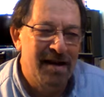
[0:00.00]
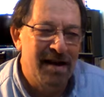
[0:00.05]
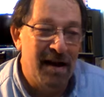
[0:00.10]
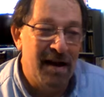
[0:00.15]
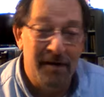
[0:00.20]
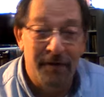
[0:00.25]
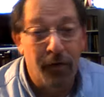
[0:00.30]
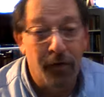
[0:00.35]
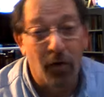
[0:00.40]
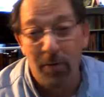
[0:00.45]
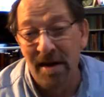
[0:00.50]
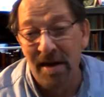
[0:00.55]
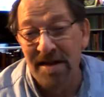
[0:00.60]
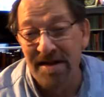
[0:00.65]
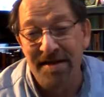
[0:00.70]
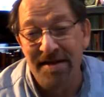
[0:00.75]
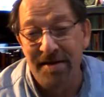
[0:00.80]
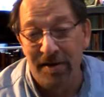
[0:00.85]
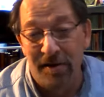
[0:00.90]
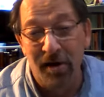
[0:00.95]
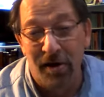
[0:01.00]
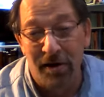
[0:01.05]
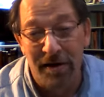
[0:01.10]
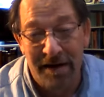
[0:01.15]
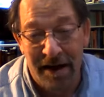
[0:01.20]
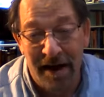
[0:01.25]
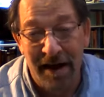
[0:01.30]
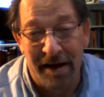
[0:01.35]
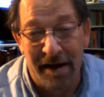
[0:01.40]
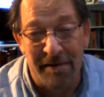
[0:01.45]
4 months is a long
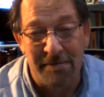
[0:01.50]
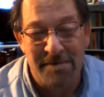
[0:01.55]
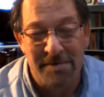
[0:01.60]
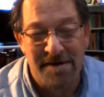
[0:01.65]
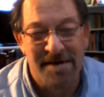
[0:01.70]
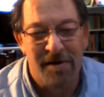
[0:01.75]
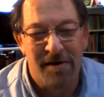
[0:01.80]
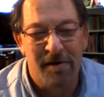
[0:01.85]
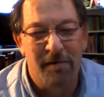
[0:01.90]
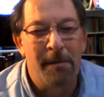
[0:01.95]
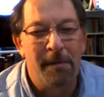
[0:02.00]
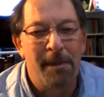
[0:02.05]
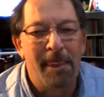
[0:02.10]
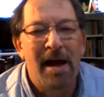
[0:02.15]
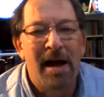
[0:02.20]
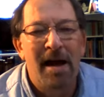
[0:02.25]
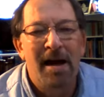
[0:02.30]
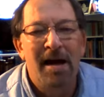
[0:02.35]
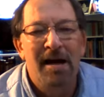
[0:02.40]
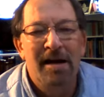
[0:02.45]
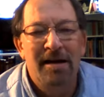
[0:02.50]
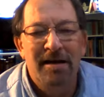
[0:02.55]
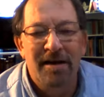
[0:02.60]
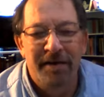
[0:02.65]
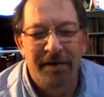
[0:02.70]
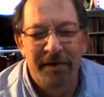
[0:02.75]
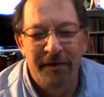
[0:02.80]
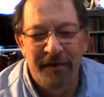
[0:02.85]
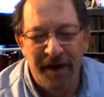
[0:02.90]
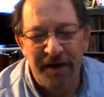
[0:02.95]
time. So
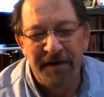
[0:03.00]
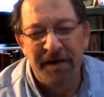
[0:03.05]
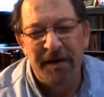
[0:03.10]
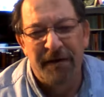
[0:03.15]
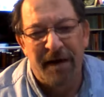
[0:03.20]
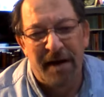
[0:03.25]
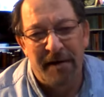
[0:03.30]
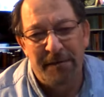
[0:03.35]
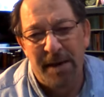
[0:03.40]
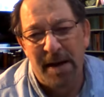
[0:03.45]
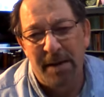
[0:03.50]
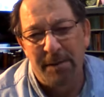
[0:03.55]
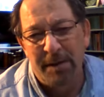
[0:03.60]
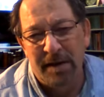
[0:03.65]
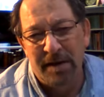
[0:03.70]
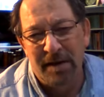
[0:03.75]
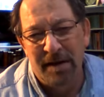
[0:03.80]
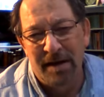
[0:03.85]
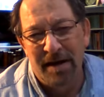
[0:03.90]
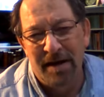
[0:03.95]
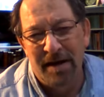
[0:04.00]
55 people